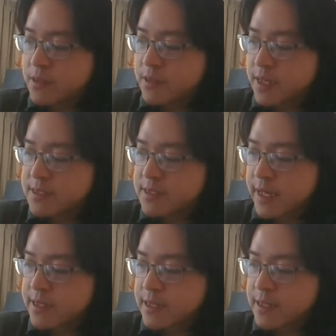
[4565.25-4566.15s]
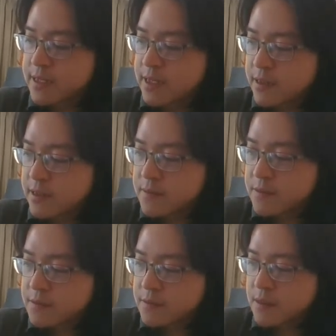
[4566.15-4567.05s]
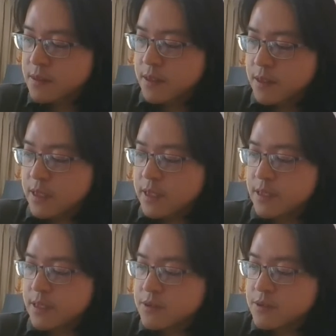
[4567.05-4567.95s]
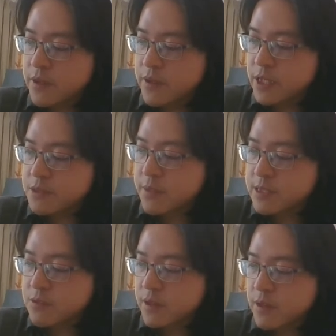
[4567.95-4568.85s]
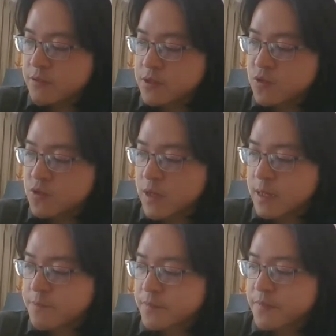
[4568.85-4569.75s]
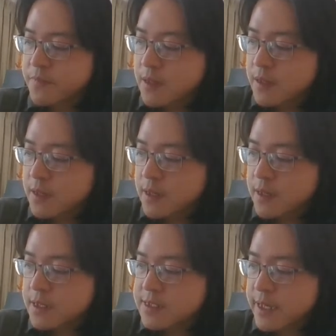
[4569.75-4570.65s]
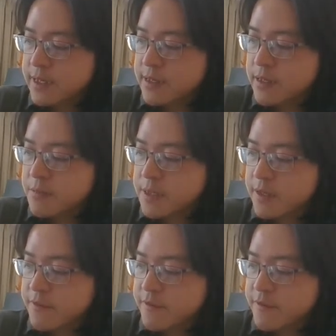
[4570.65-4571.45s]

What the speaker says: The psi dt is equals to h bar squared over 2m, second derivative,